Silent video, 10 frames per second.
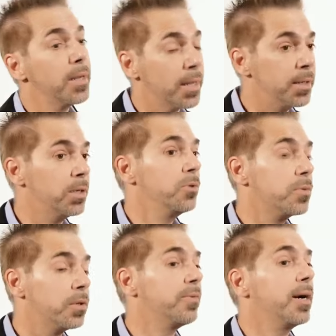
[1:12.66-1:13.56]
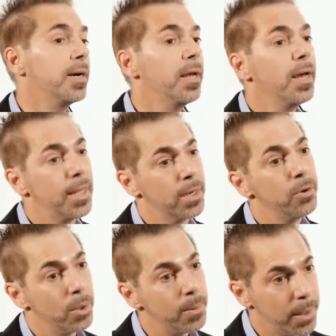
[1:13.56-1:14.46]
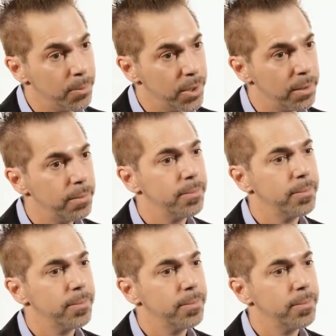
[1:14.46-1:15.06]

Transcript: and it continues to divide like a normal embryo.